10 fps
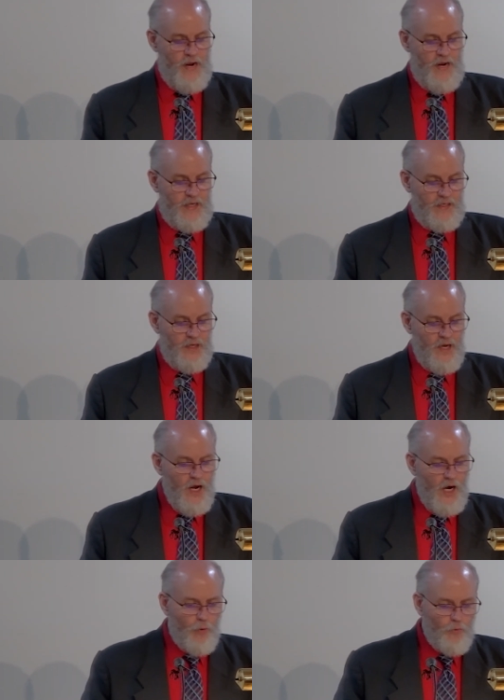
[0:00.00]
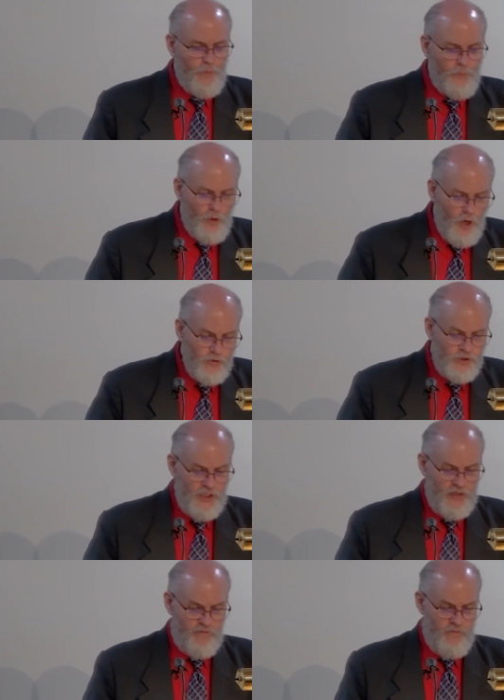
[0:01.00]
man, a
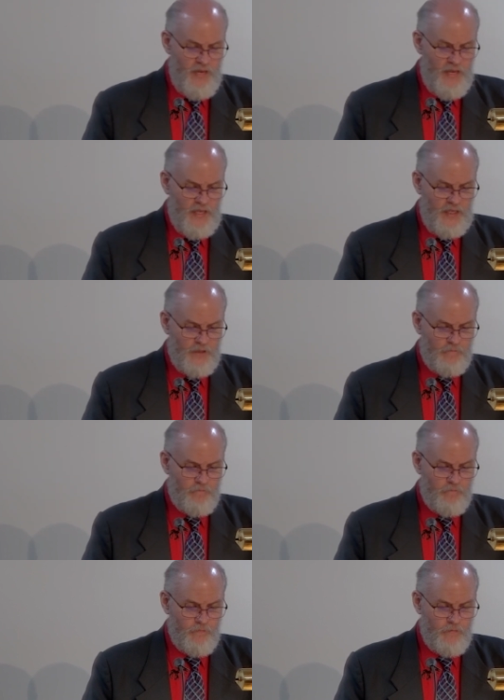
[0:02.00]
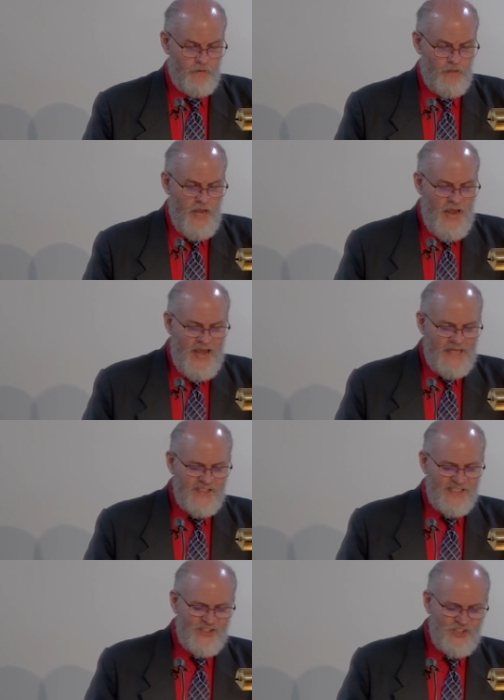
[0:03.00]
reproach of men, and
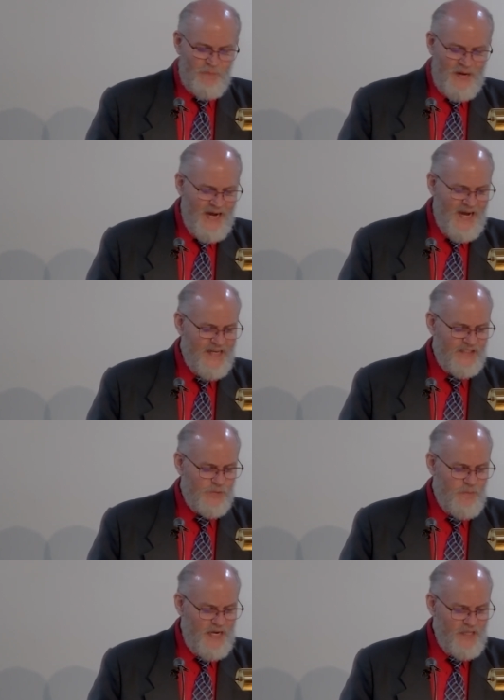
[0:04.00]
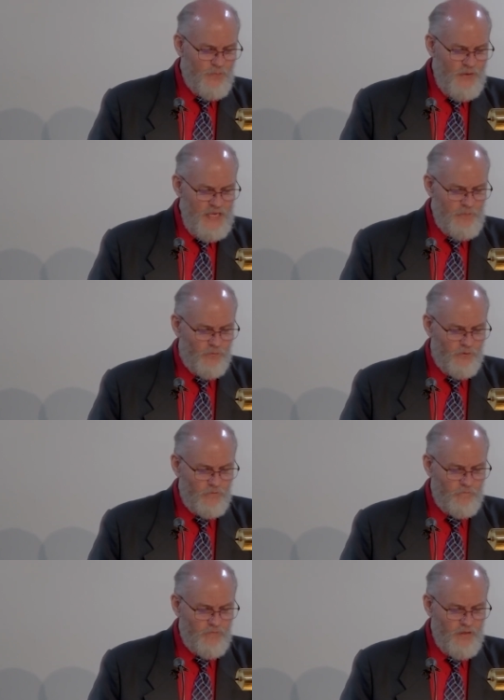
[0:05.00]
despised by the people.
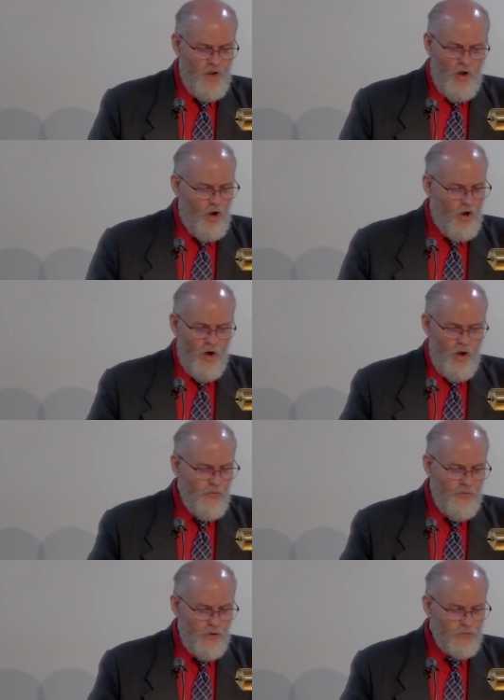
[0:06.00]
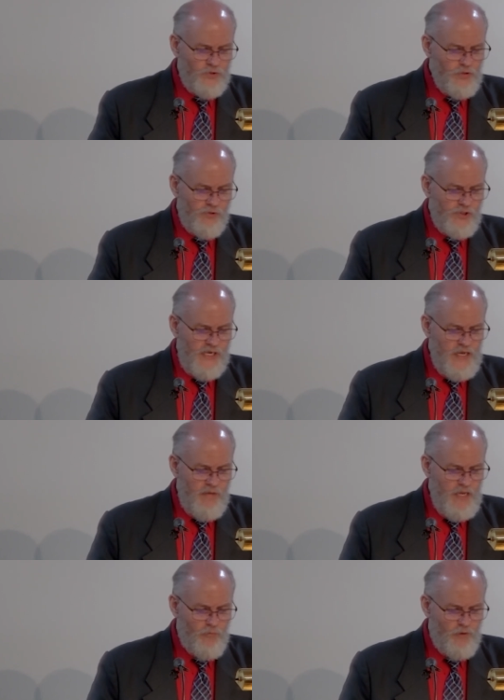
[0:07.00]
All those who see
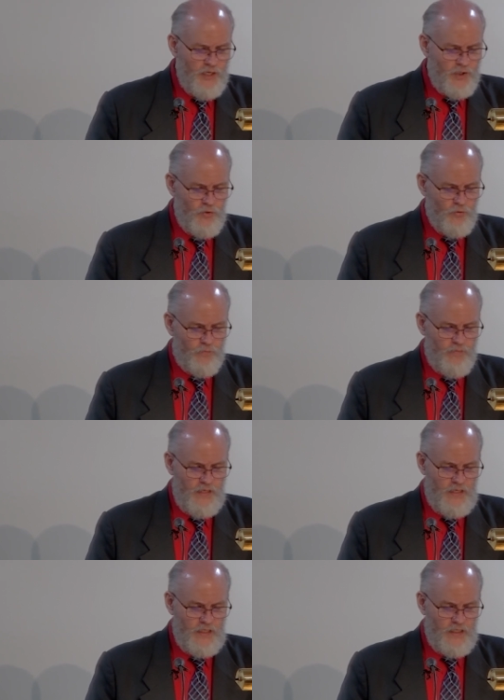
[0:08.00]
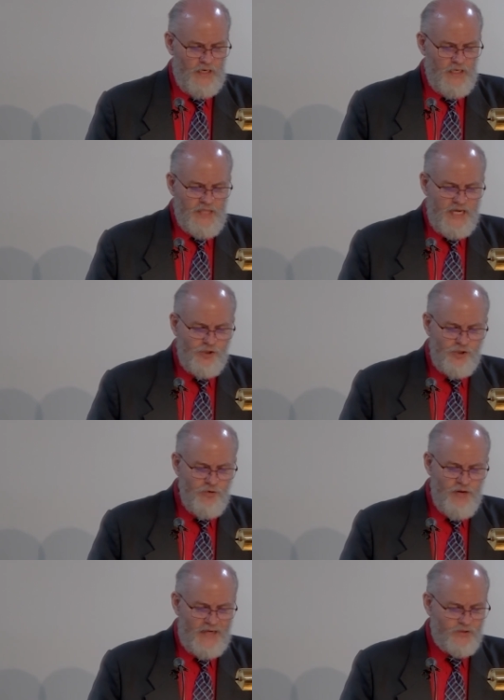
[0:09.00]
me ridicule me. They
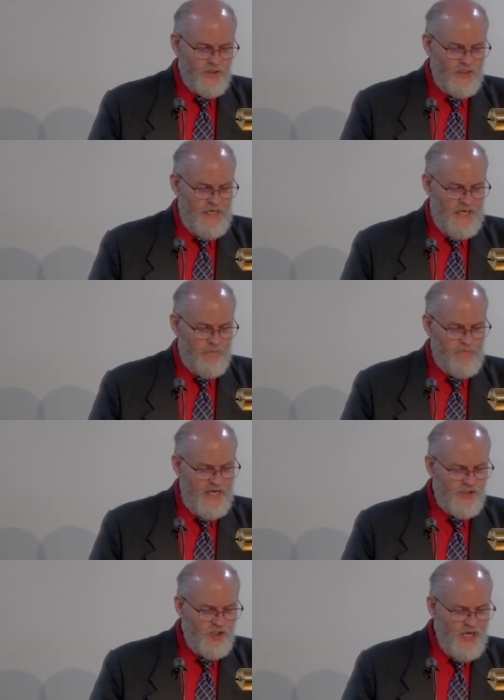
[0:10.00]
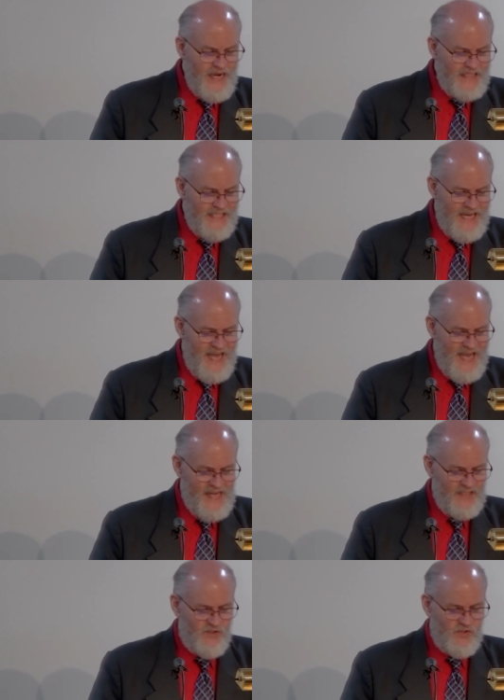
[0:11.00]
shoot out the lid. they shake the
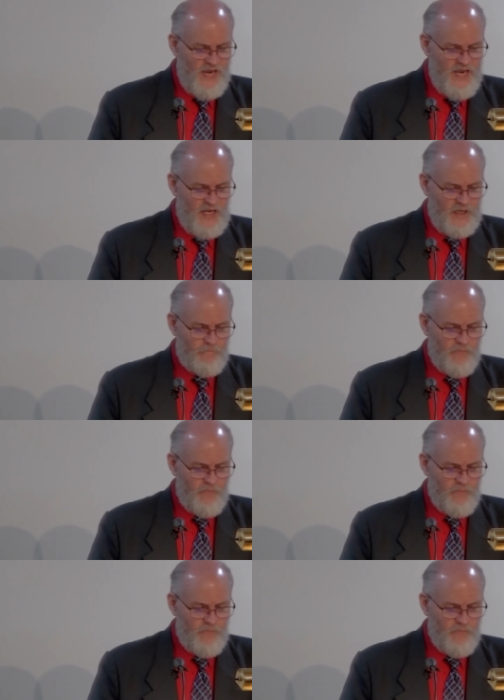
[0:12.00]
head, saying,